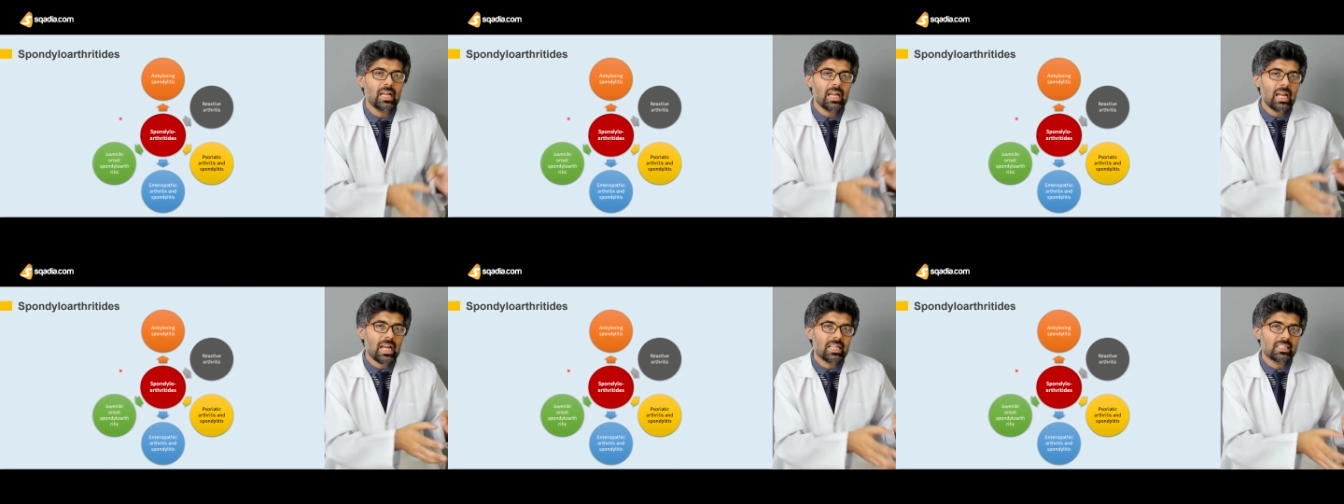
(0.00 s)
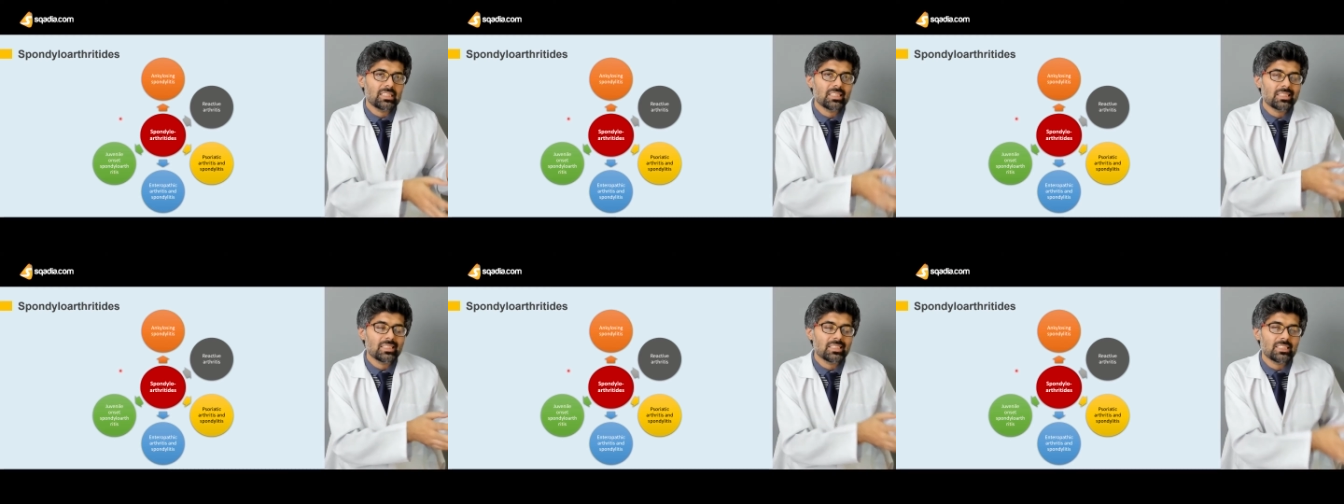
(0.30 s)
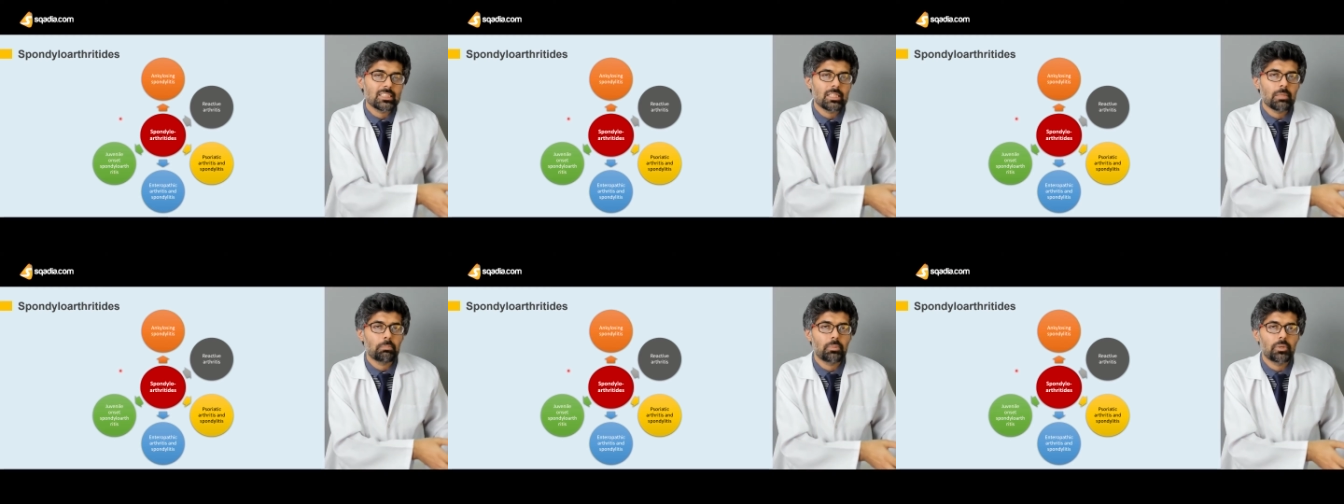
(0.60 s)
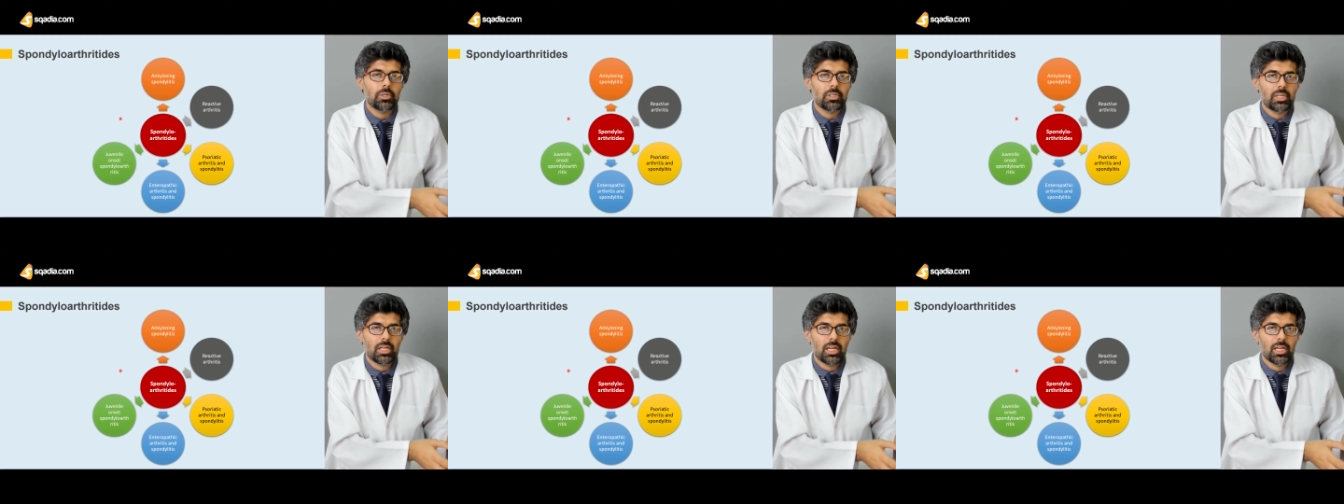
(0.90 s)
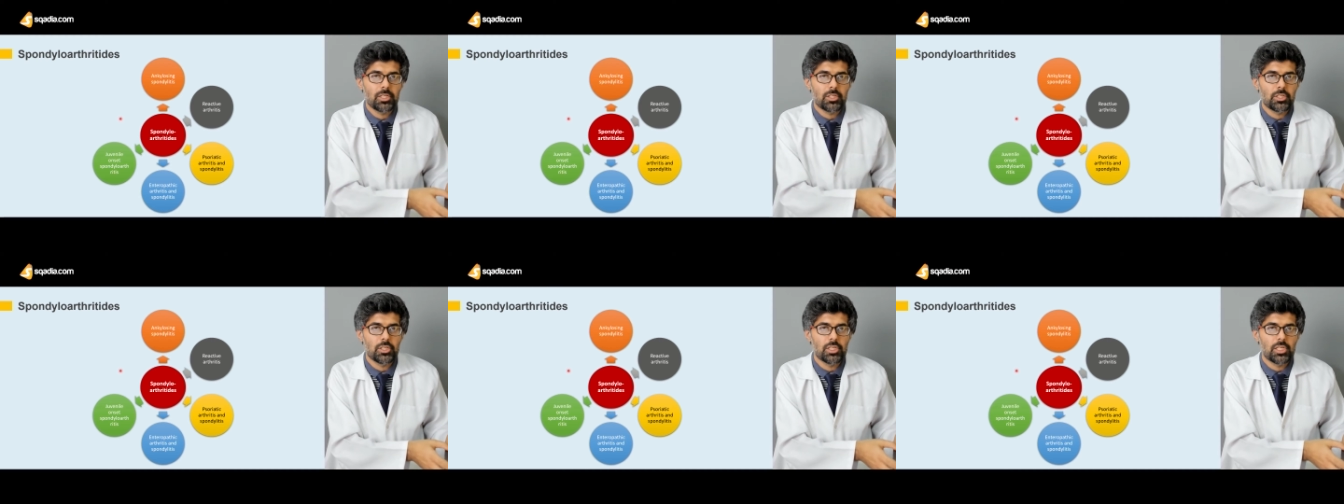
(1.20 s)
as a separate
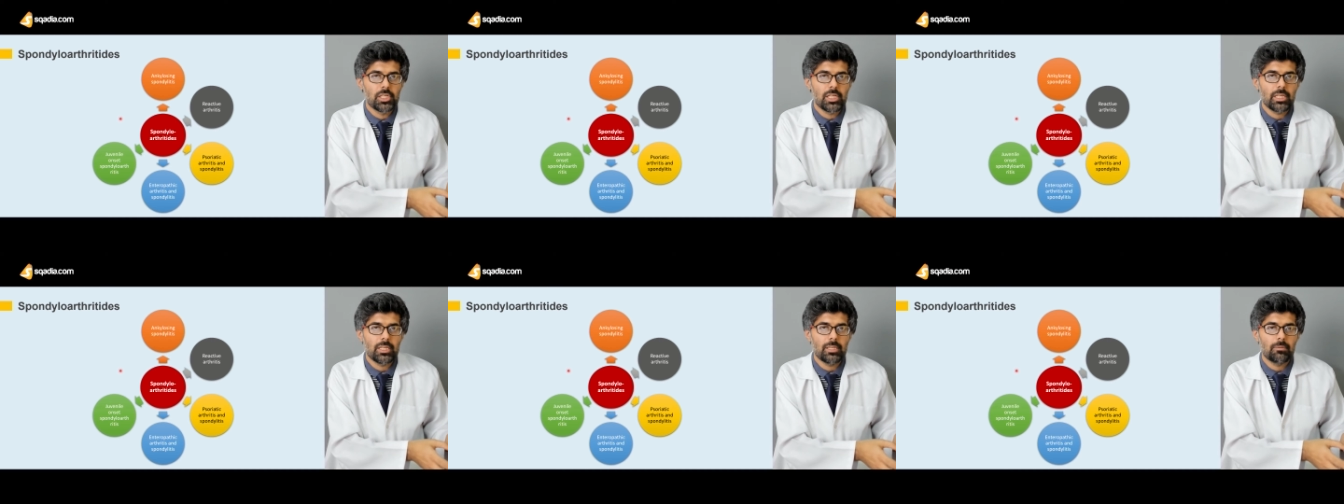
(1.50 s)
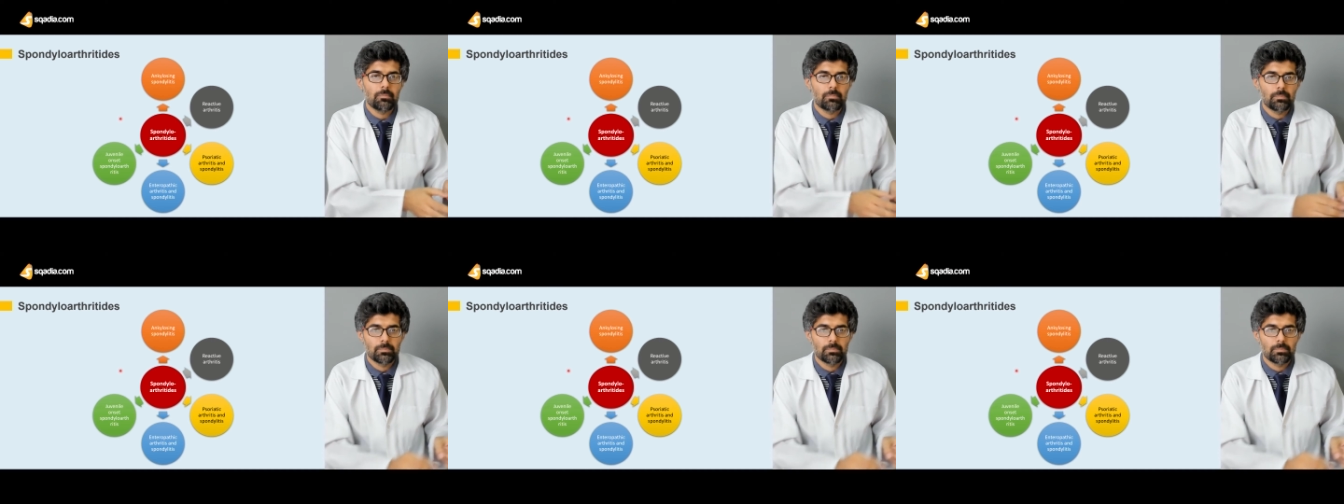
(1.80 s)
entity.